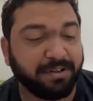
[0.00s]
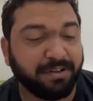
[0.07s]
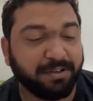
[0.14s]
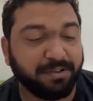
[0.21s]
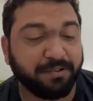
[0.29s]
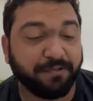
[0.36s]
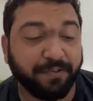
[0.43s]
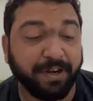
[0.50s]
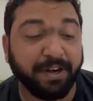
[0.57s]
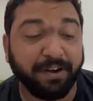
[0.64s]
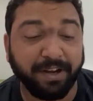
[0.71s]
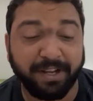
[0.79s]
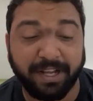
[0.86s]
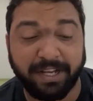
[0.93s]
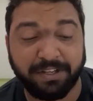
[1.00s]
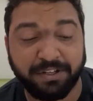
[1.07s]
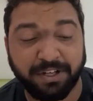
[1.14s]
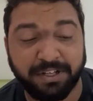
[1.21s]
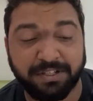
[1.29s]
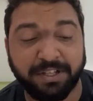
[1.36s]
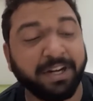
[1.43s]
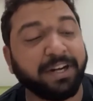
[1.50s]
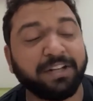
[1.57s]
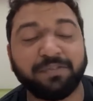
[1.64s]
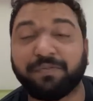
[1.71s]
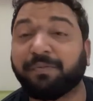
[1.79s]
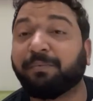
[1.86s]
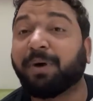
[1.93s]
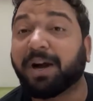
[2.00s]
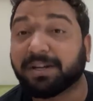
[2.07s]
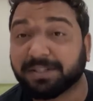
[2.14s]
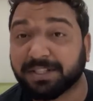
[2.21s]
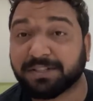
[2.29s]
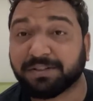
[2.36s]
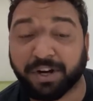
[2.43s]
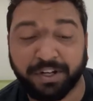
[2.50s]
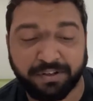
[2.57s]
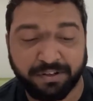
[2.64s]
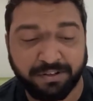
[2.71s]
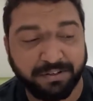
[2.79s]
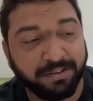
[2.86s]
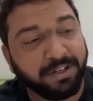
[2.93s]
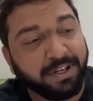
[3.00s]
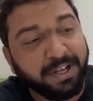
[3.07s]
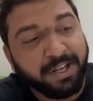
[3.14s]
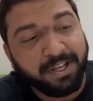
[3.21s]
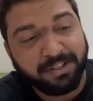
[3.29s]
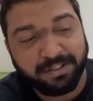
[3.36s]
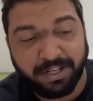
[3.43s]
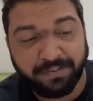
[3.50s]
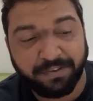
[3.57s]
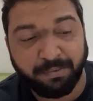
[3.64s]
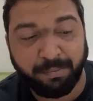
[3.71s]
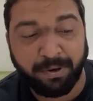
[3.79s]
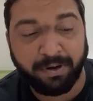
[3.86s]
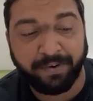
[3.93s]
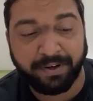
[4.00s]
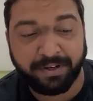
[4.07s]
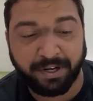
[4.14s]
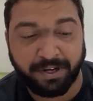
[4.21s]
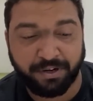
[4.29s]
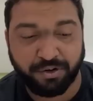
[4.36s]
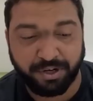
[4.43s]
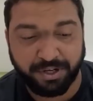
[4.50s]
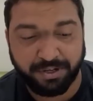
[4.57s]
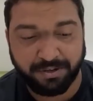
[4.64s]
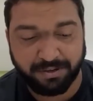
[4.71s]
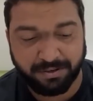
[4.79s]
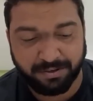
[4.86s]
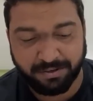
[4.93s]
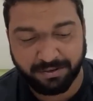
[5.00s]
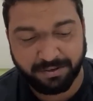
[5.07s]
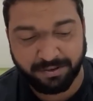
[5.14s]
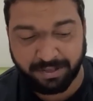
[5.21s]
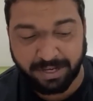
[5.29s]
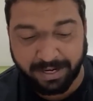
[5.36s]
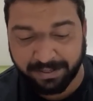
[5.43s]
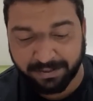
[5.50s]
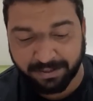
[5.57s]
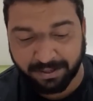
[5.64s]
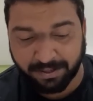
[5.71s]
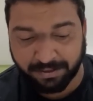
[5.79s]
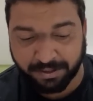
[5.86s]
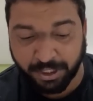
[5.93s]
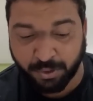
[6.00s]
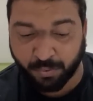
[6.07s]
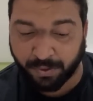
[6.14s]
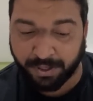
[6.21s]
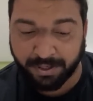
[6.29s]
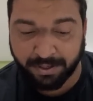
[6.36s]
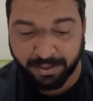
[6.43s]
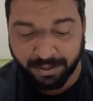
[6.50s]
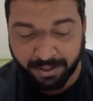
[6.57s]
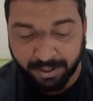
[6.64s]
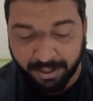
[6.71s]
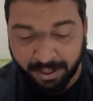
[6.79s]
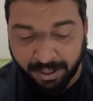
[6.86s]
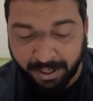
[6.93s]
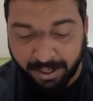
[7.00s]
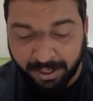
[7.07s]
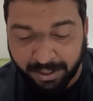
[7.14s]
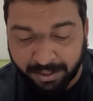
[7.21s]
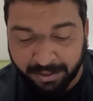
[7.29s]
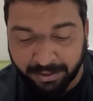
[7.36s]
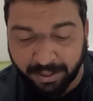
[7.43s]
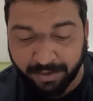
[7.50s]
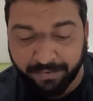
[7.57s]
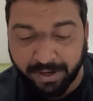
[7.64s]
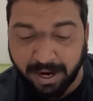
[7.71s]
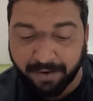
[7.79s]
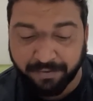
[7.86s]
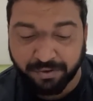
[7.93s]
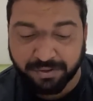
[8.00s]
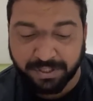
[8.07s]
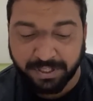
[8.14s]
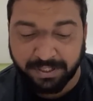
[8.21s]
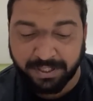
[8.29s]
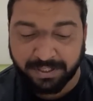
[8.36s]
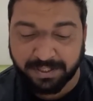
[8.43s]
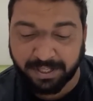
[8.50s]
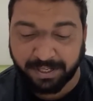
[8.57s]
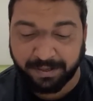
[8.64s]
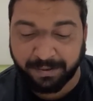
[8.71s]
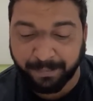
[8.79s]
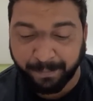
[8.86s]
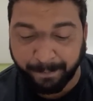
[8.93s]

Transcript: So Frederick Angel is there, his Marxist writer. Save the Beloved Country. That is a sequel. Then we have to see this thing.